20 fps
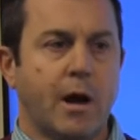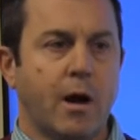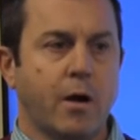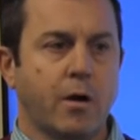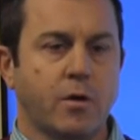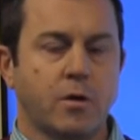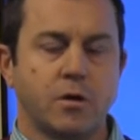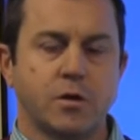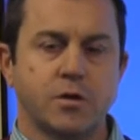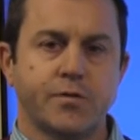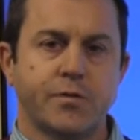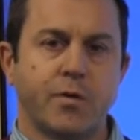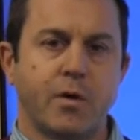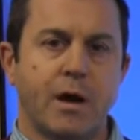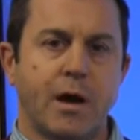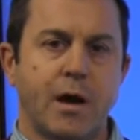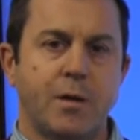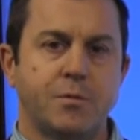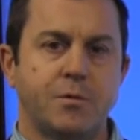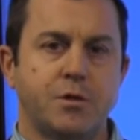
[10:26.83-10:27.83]
articles for
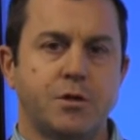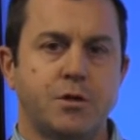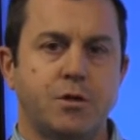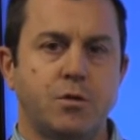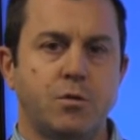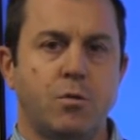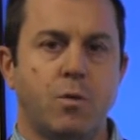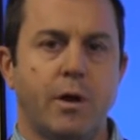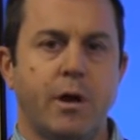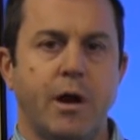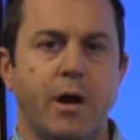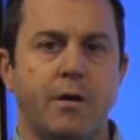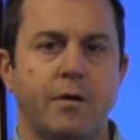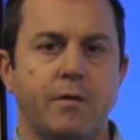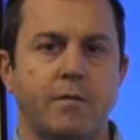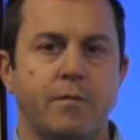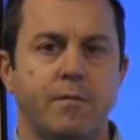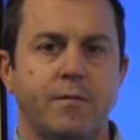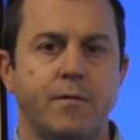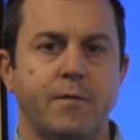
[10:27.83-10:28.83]
up to
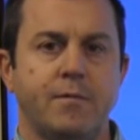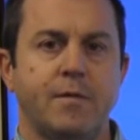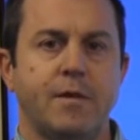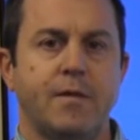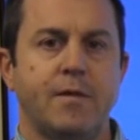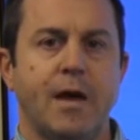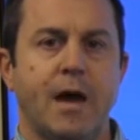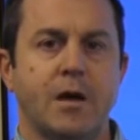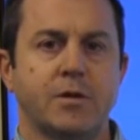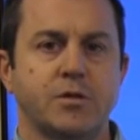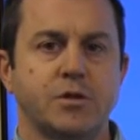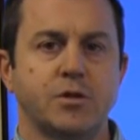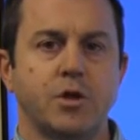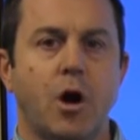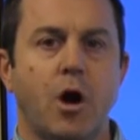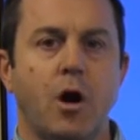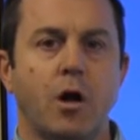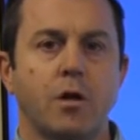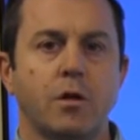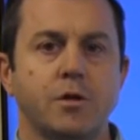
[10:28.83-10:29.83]

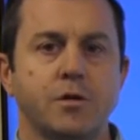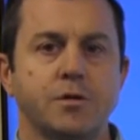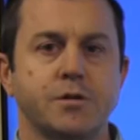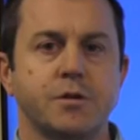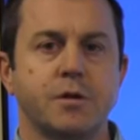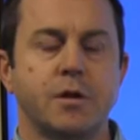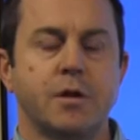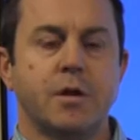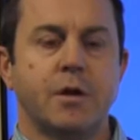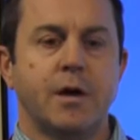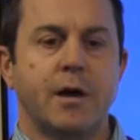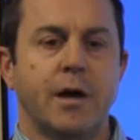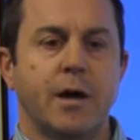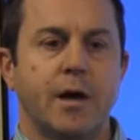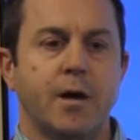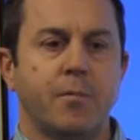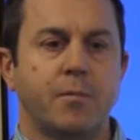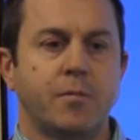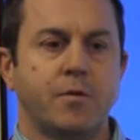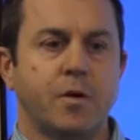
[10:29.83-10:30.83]
$150,000
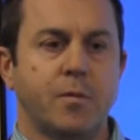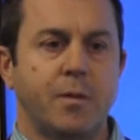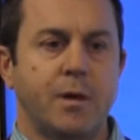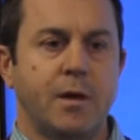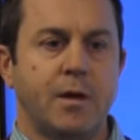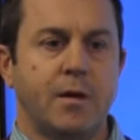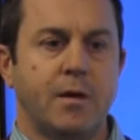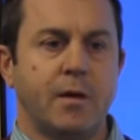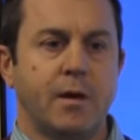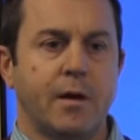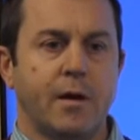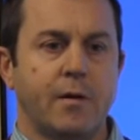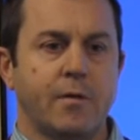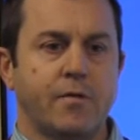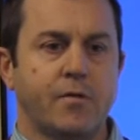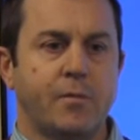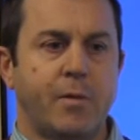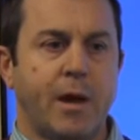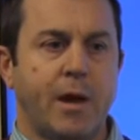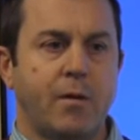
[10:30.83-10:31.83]
to be
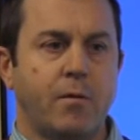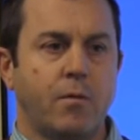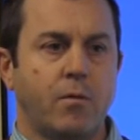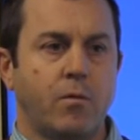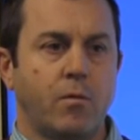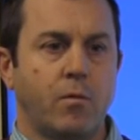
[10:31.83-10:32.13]
spent,